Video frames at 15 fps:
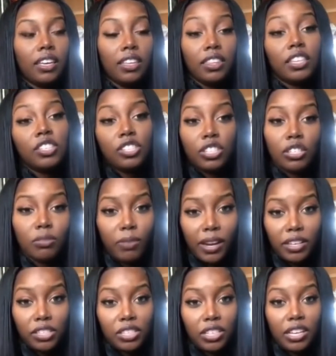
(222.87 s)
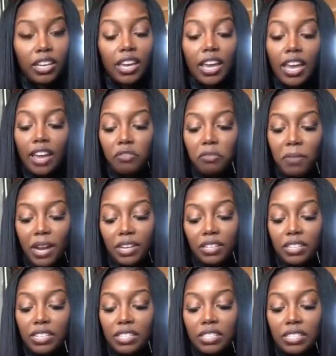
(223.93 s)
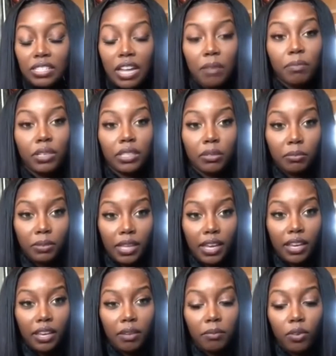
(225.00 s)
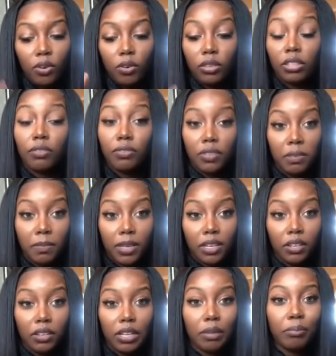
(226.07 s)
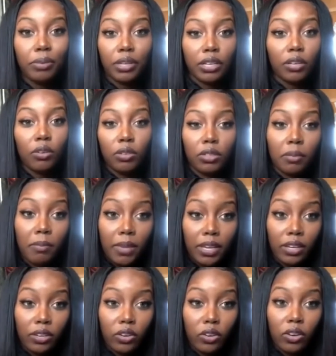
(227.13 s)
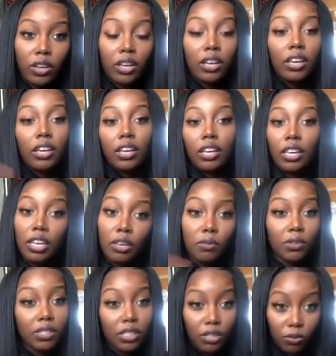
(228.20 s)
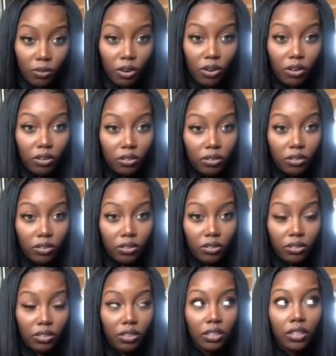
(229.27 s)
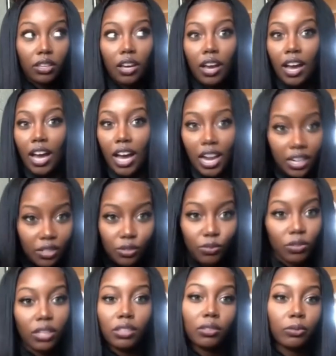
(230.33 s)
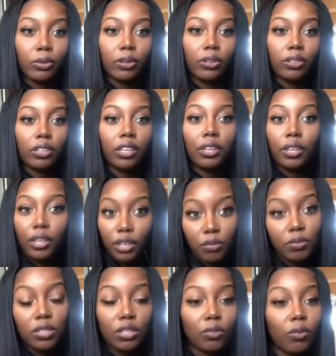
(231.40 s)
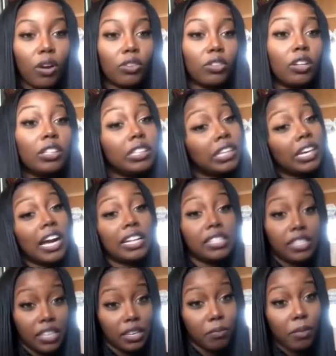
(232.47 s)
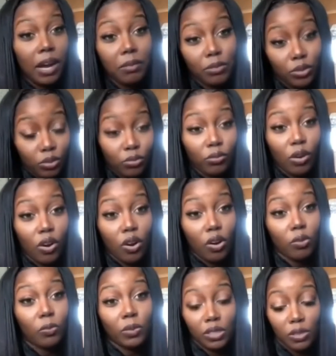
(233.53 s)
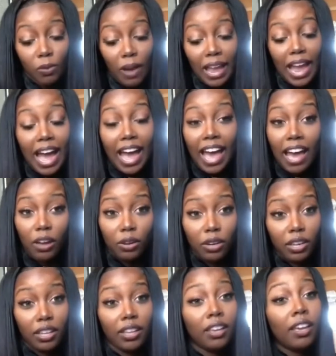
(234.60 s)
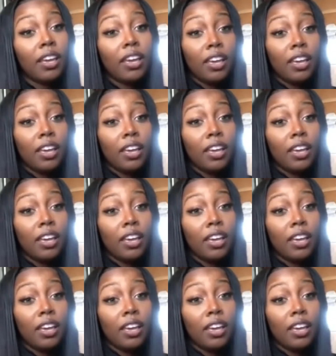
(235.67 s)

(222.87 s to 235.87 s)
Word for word: in this generation, everybody needs to stop putting the blame on the female and put it on the male. He was in the wrong. I didn't do nothing wrong. He was in the wrong. The only thing I did probably do wrong was the way I outed it.